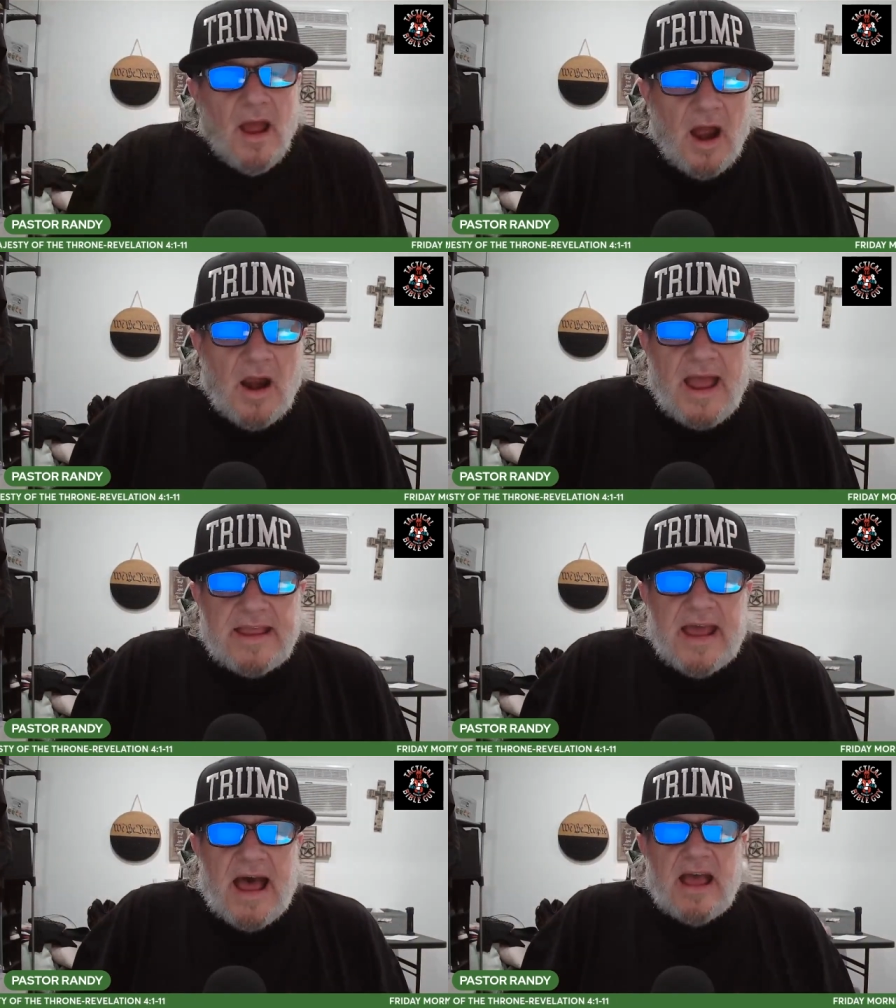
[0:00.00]
All right,
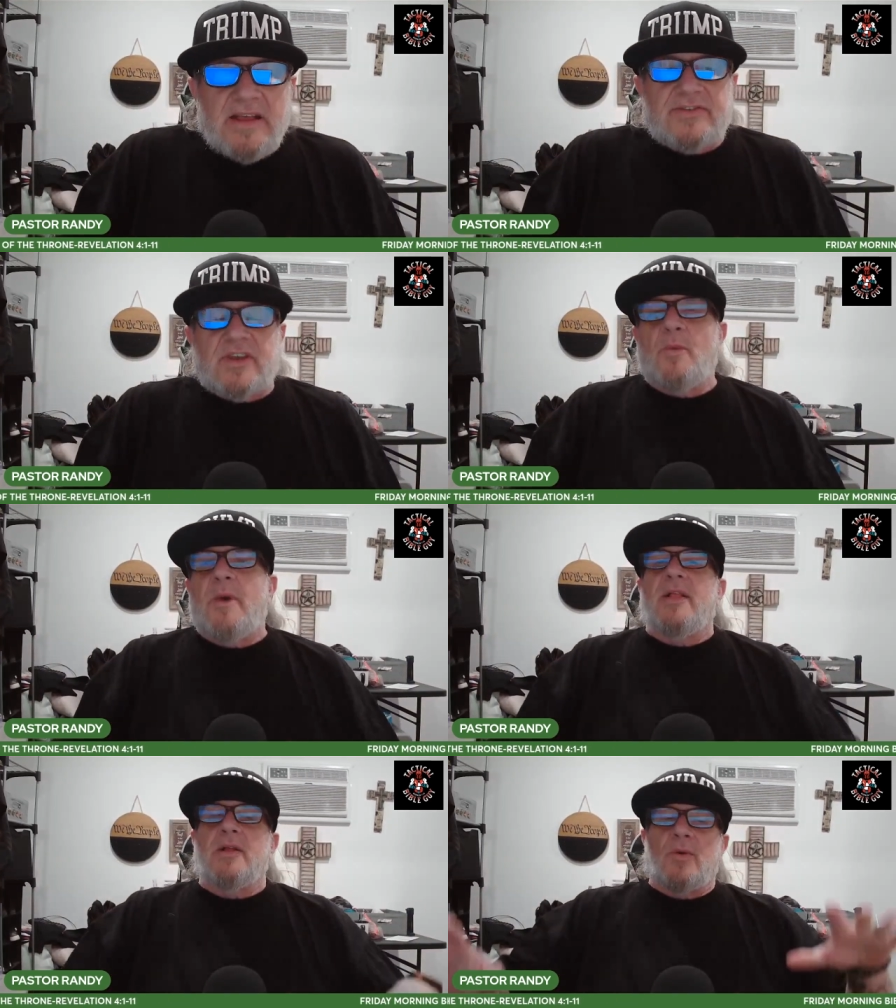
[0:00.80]
guys. So
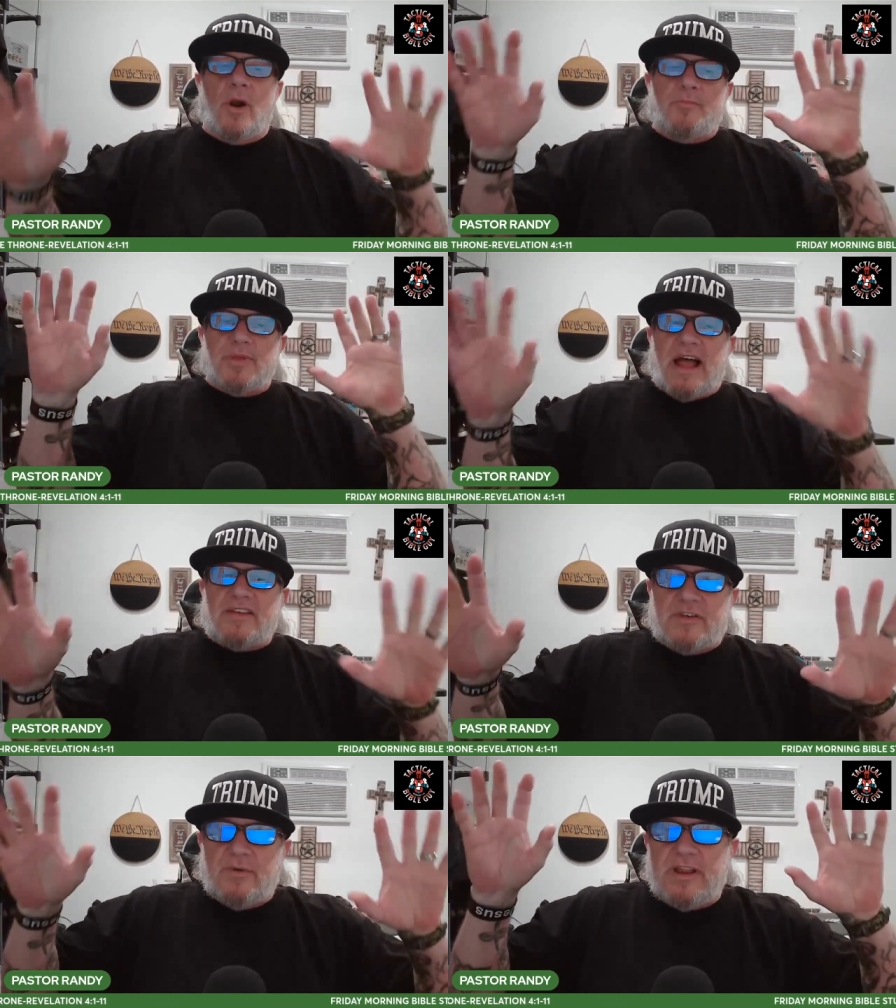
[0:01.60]
may the Lord
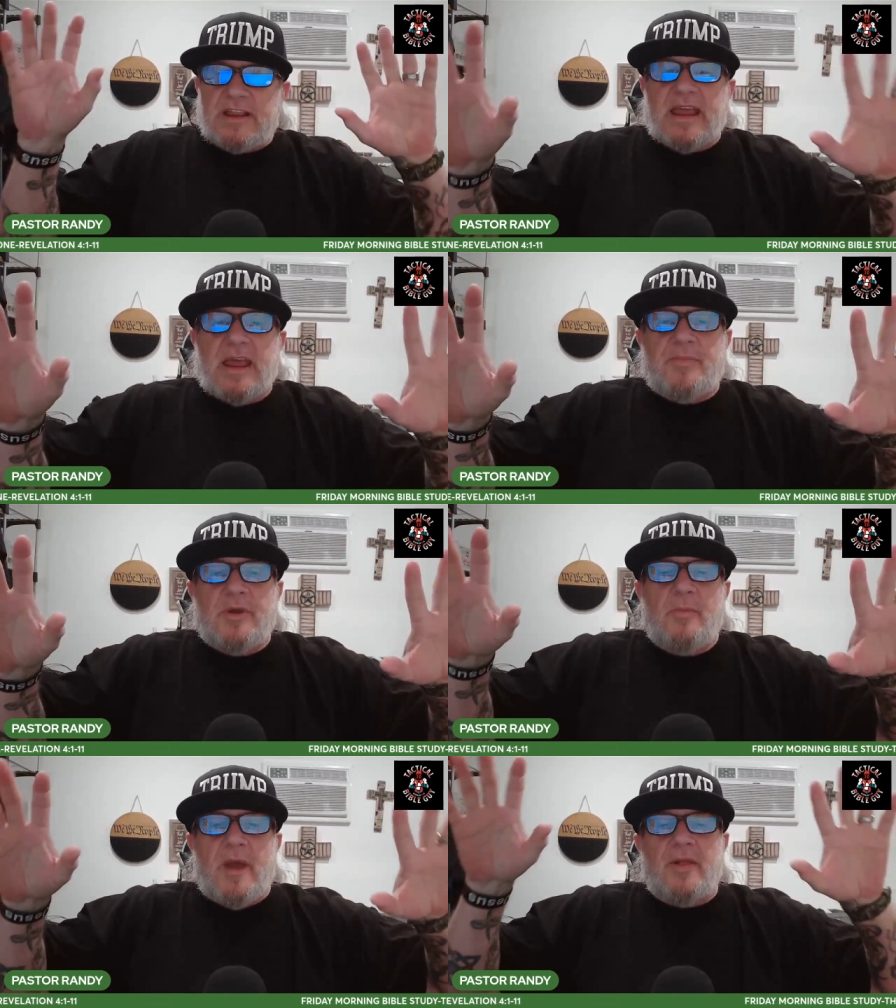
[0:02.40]
bless you and keep
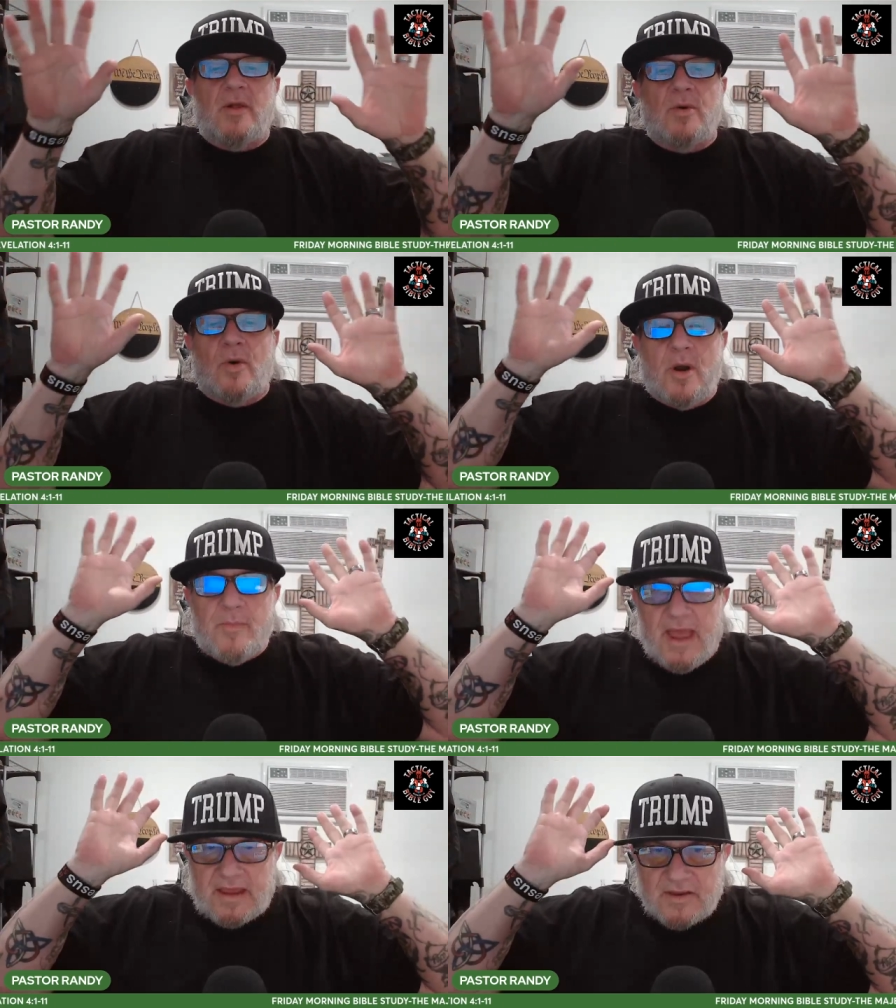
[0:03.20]
you. May the Lord
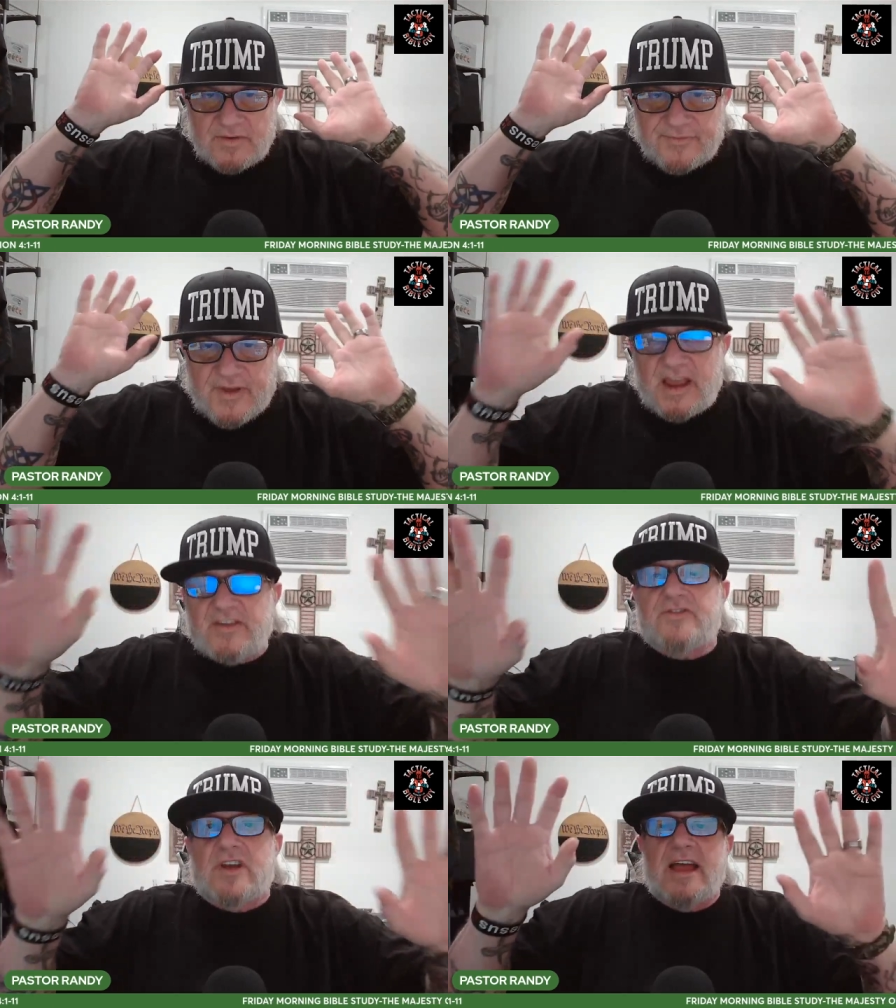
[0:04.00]
make his face
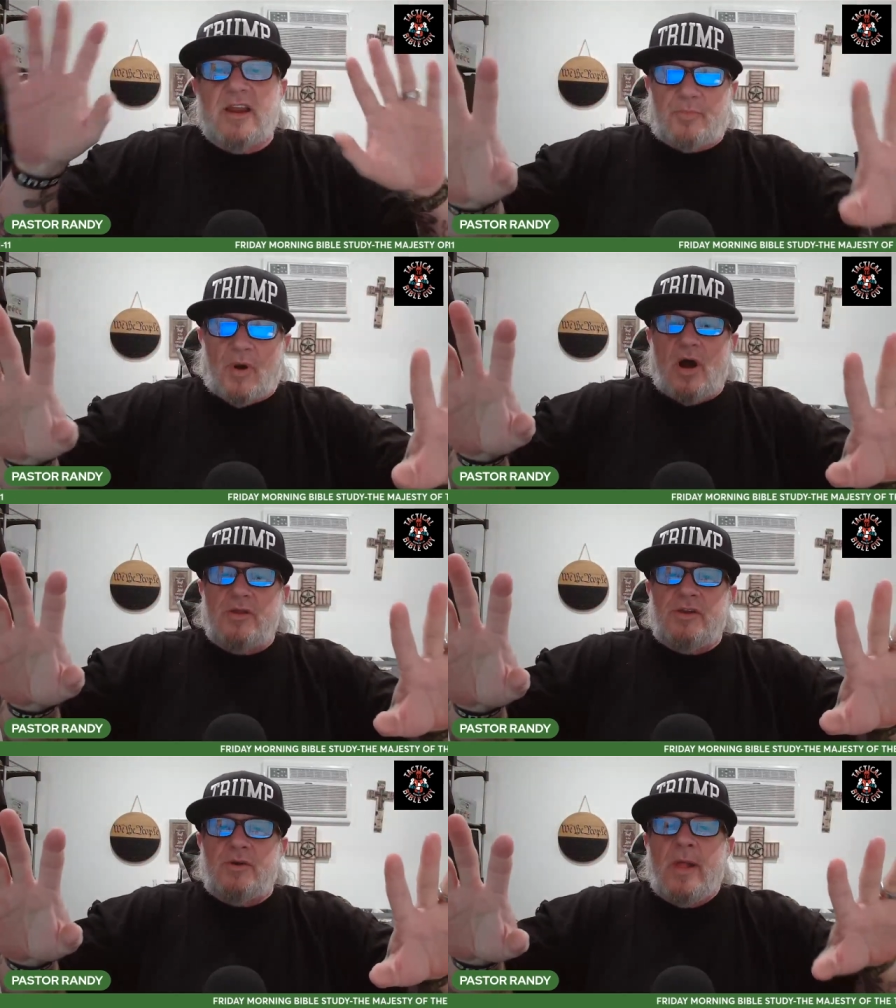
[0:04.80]
shine upon
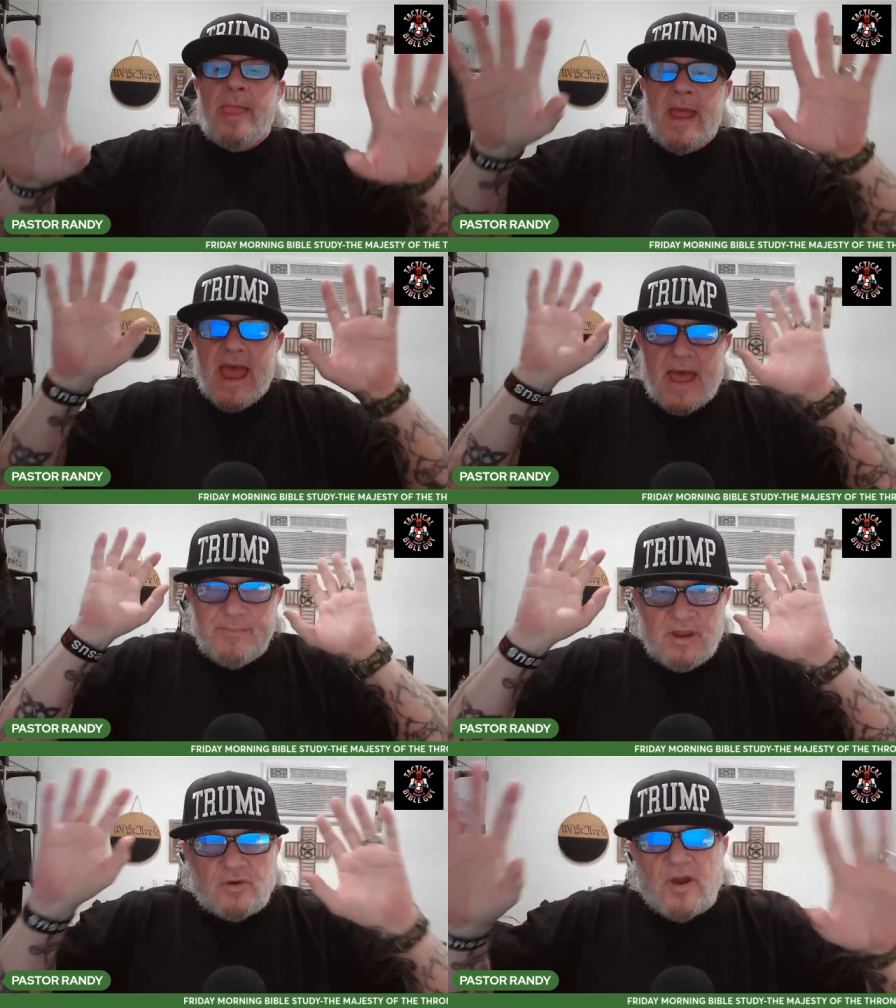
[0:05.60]
you and
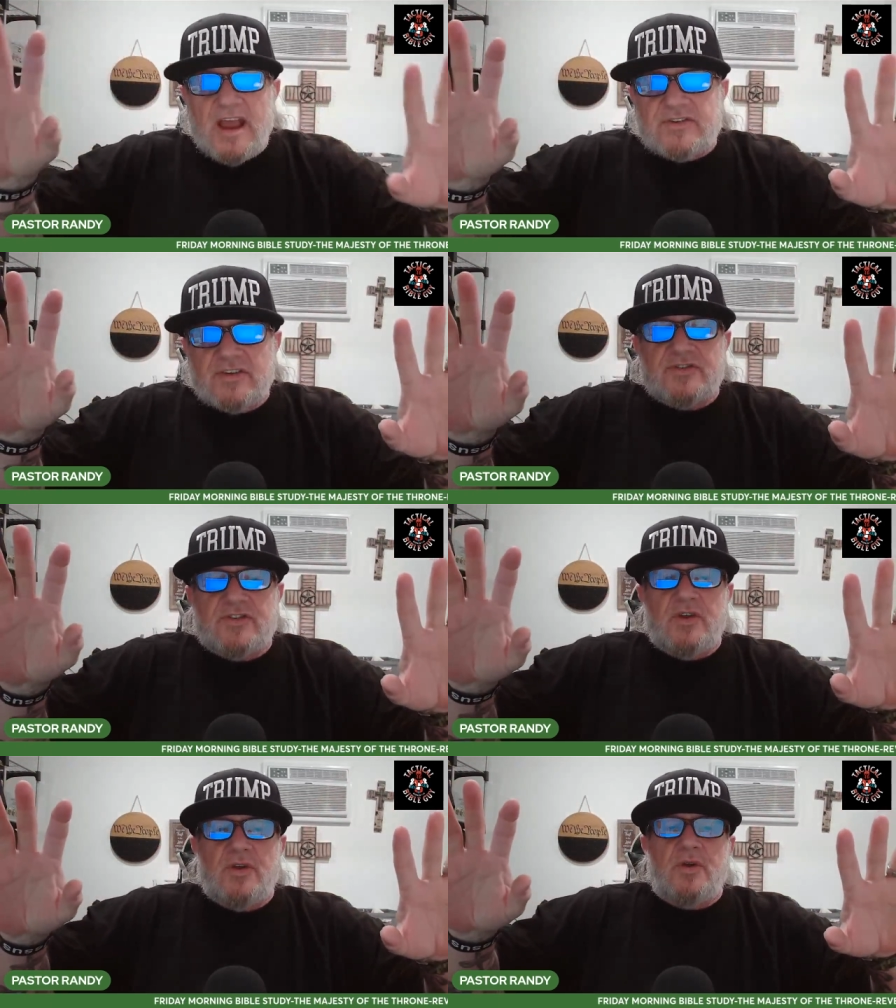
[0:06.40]
be gracious
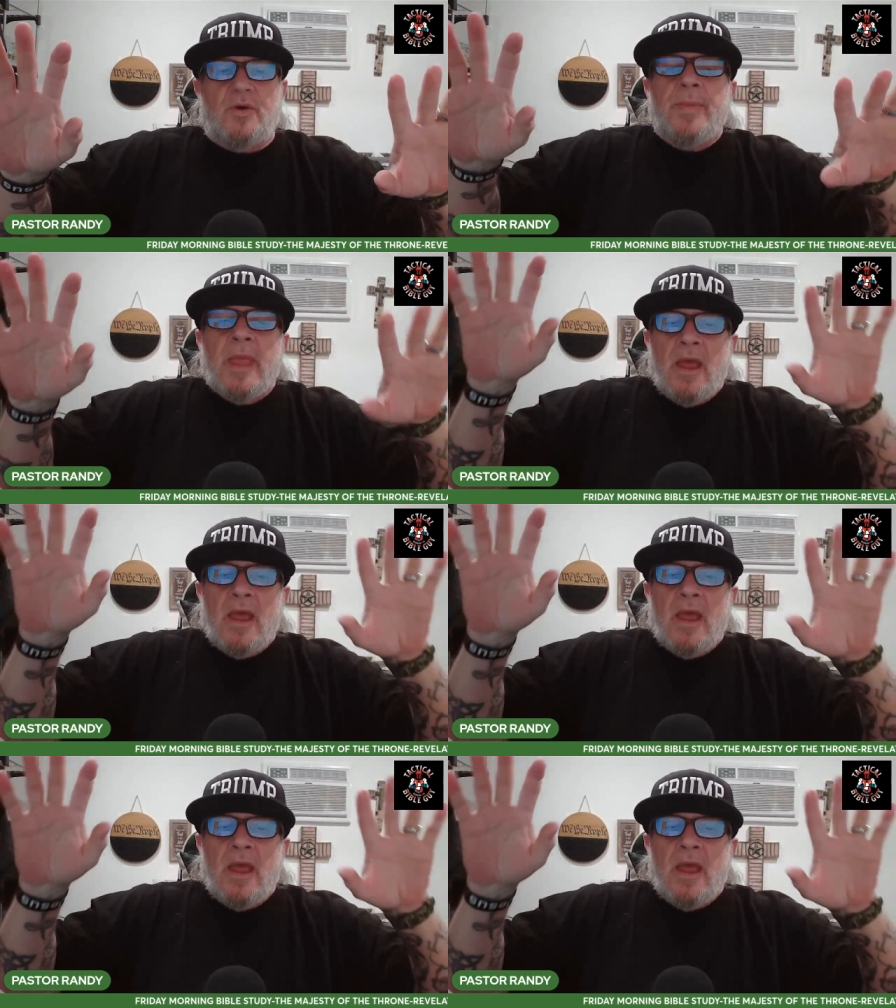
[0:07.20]
to you.